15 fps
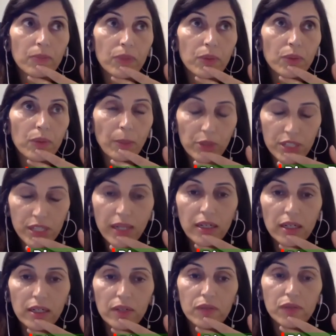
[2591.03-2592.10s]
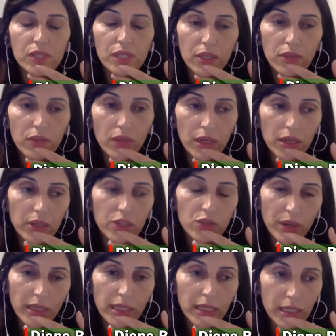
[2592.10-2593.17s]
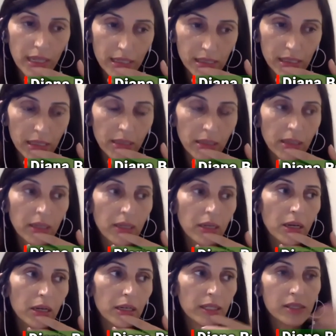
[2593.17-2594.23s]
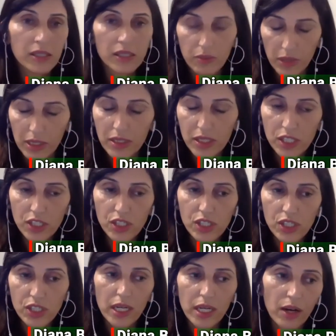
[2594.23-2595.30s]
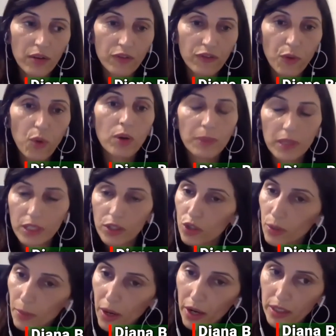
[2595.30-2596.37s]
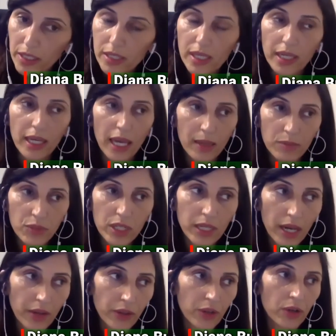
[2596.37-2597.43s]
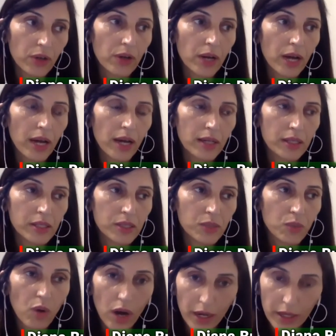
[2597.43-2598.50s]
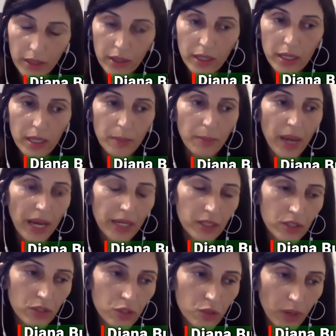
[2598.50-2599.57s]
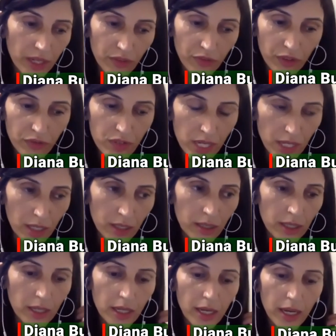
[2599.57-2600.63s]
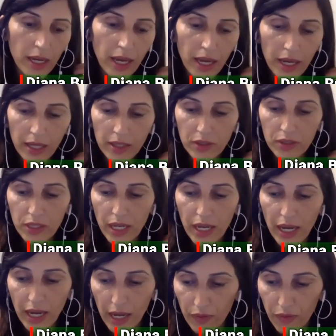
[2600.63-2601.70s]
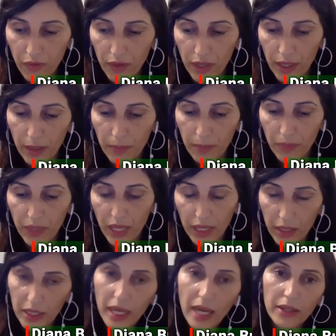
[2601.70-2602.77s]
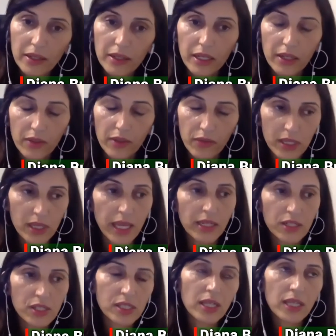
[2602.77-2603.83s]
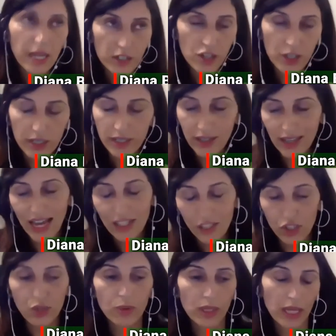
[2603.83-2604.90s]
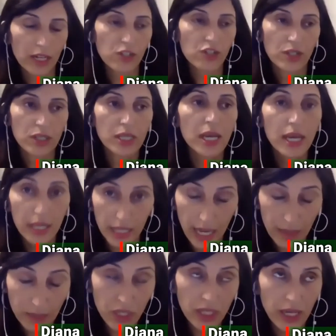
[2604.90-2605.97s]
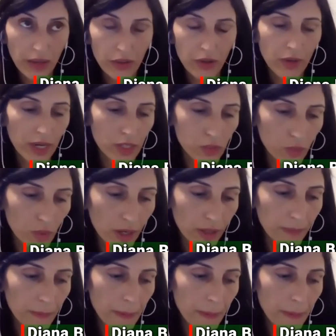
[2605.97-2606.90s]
representatives in the Israeli Knesset, consisting of 4 political parties that came together as one back in 2015, and have and again in the latest election, the last 2 elections, came together as one.